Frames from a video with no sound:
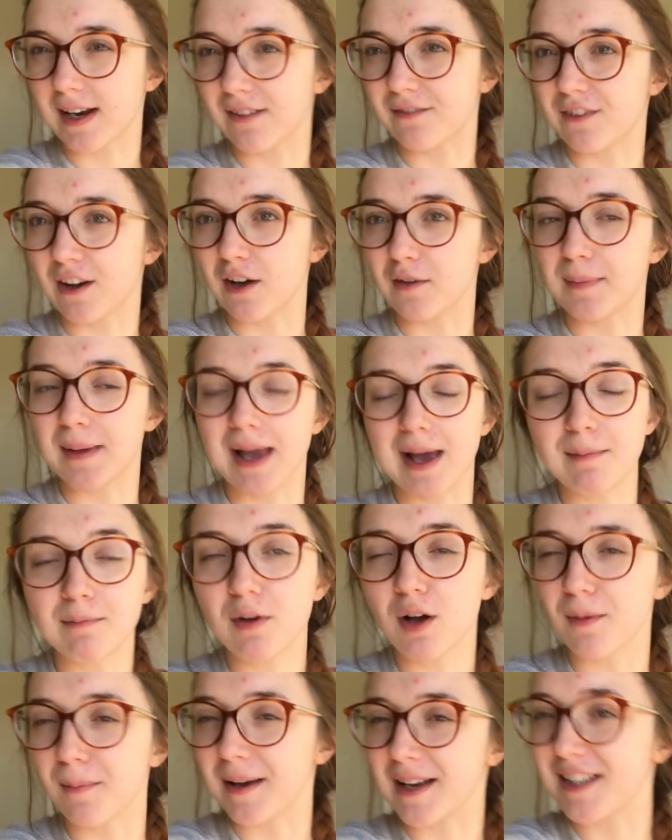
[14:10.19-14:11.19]
at
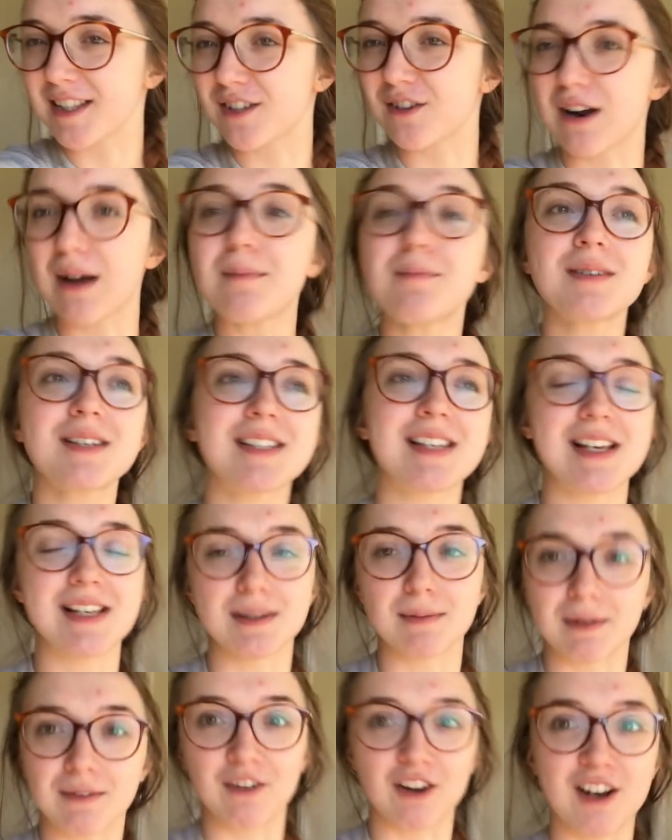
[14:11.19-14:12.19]
5pm on my Instagram to see
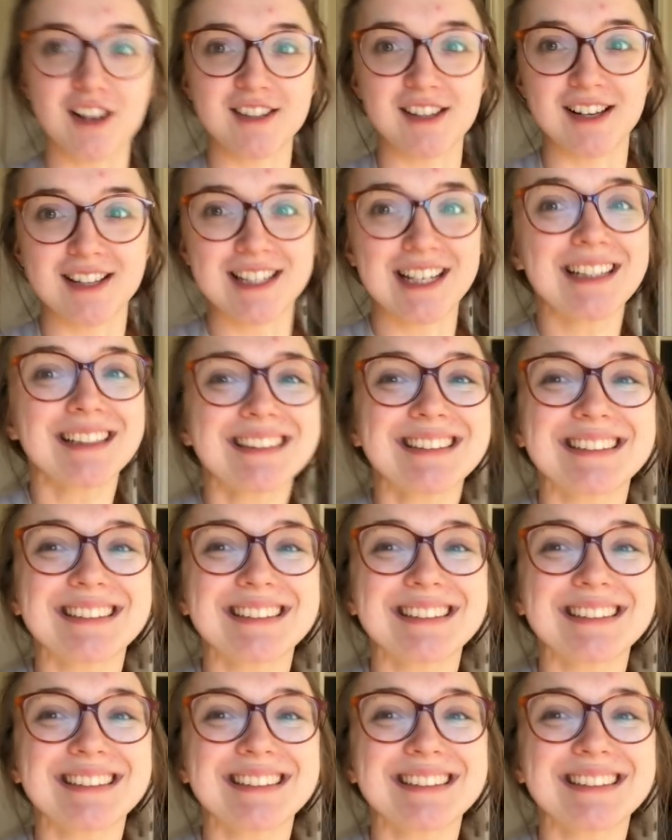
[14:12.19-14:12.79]
something very exciting.